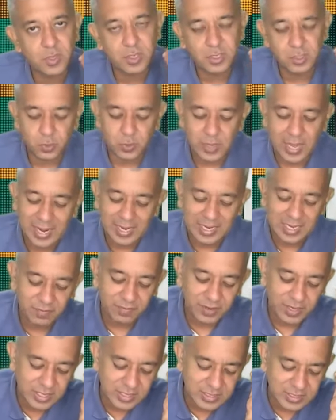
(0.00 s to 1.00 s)
So
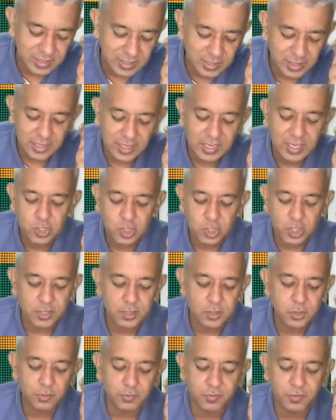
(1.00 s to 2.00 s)
activities under each head.
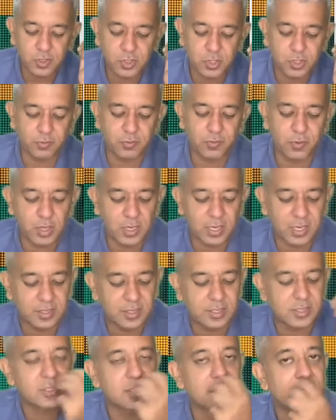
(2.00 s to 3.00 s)
So first of all, in
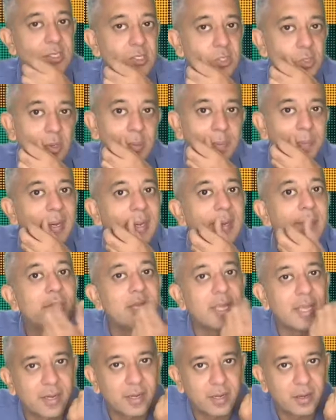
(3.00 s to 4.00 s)
this case, your primary
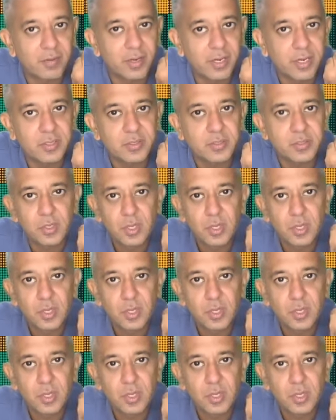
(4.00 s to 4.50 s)
activities